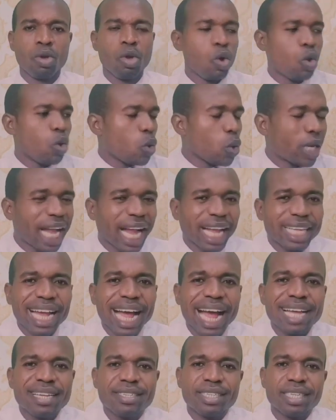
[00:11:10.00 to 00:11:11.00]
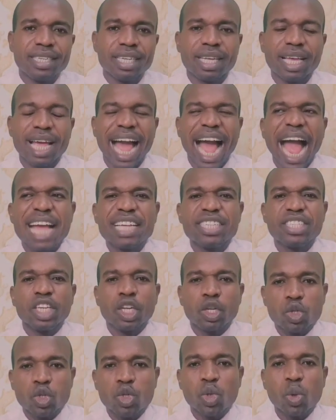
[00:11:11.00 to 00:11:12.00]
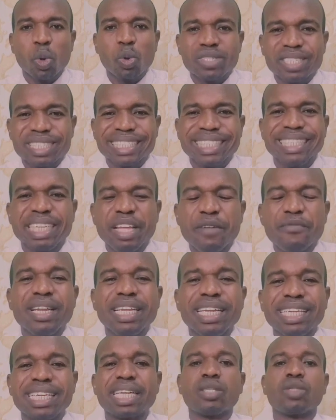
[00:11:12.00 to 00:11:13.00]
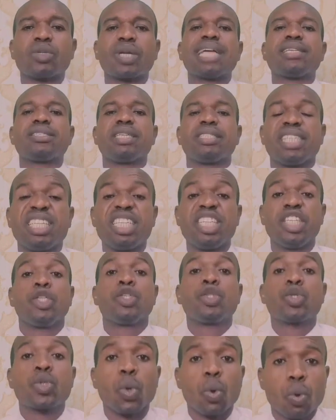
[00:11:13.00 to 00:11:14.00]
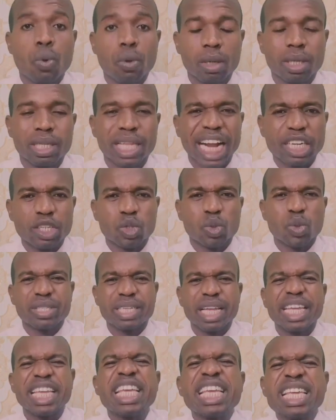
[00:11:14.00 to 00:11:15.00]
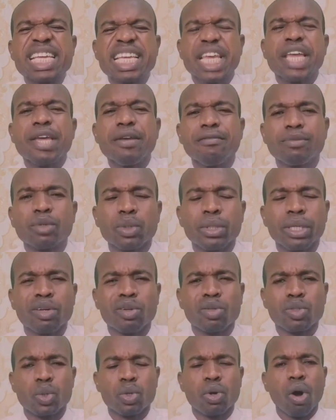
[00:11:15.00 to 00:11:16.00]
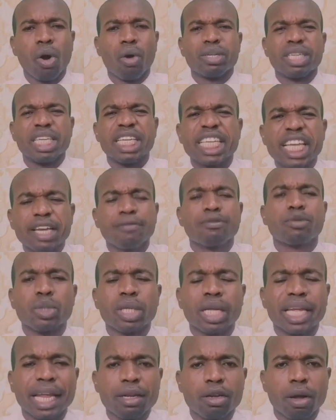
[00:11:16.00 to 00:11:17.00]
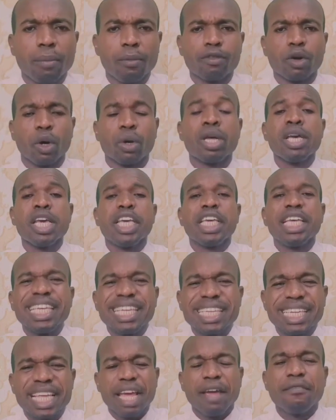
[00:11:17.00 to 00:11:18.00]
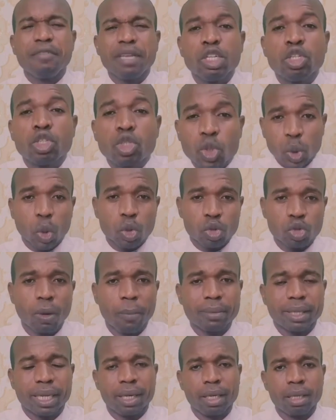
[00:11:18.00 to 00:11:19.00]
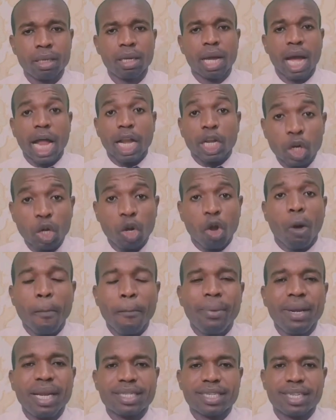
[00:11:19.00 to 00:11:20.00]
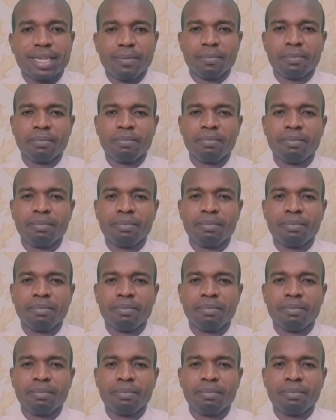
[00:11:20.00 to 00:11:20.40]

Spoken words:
Look at Isaac. Isaac sowed seed, even in a dry season, he sowed. That is to say, he gave to God. He gave to the kingdom of God. He gave, he sowed something and the Lord blessed him.